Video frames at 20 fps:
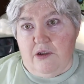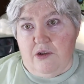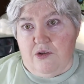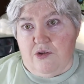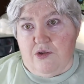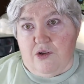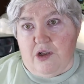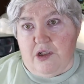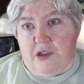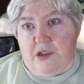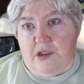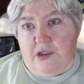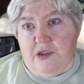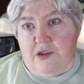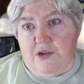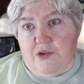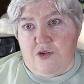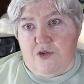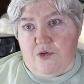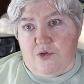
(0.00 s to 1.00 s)
you're trying to
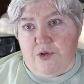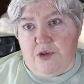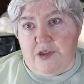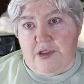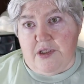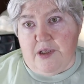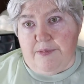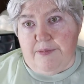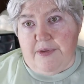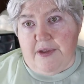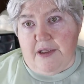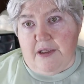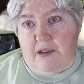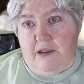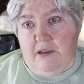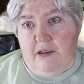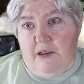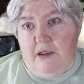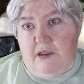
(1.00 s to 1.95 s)
destroy something.